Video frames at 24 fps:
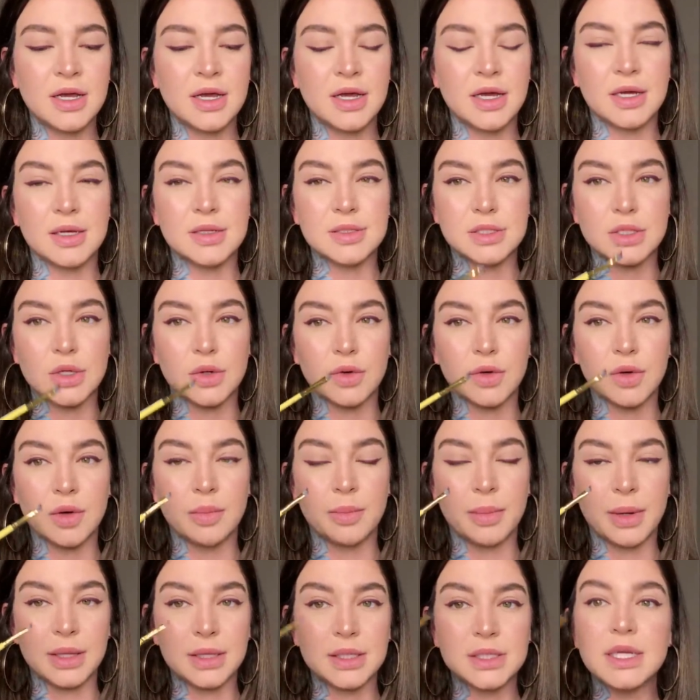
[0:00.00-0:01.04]
And so
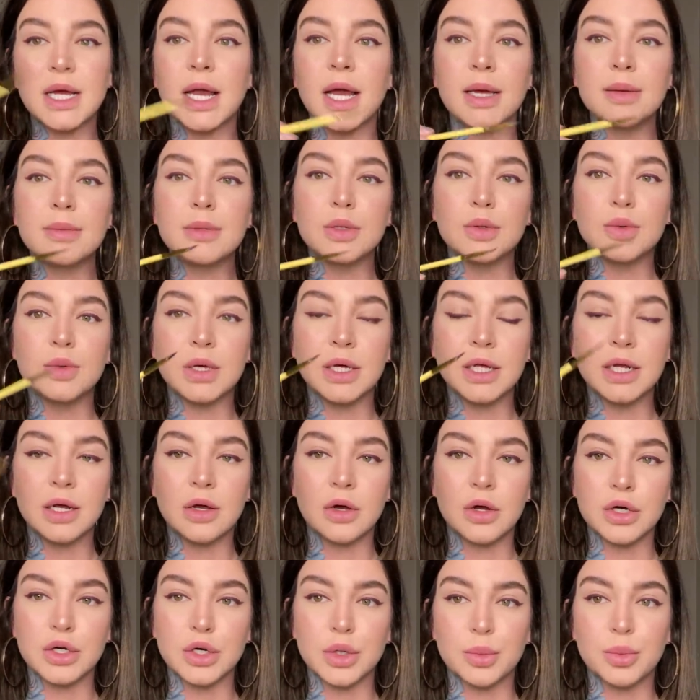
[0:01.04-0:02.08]
by the time you get it
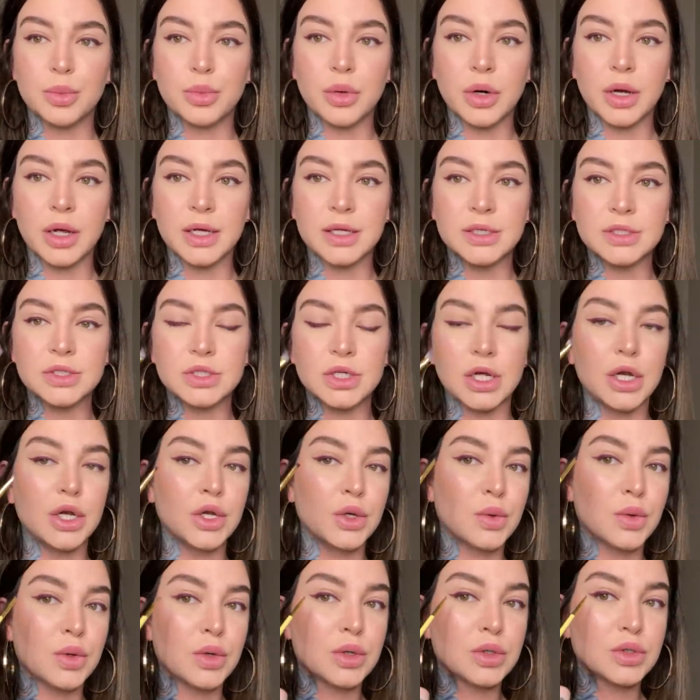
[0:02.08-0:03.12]
on your brush and
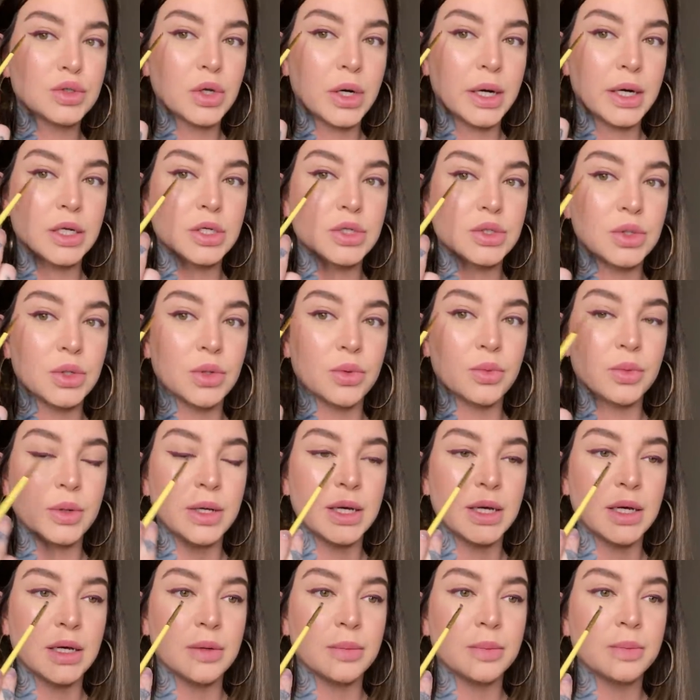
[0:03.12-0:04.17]
you try to do your
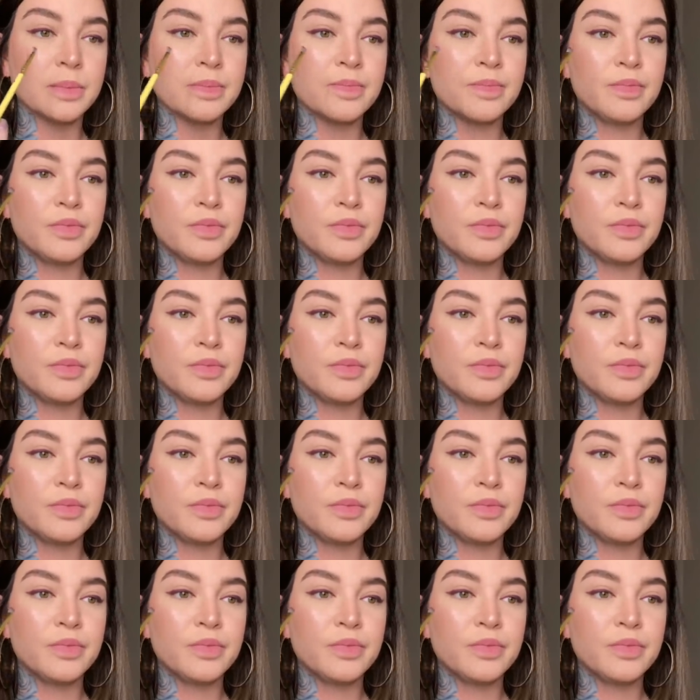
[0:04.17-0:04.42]
wing,